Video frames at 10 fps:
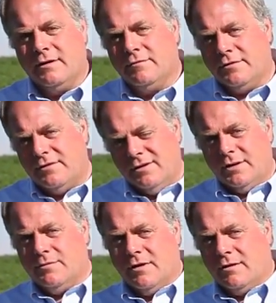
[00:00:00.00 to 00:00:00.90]

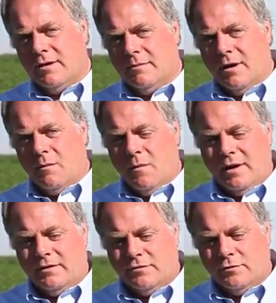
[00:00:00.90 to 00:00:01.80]
fertility program on
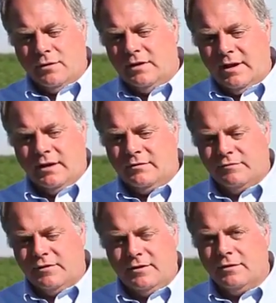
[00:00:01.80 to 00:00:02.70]
what the soil needs to
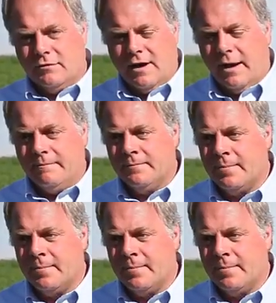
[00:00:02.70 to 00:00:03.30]
feed the crop.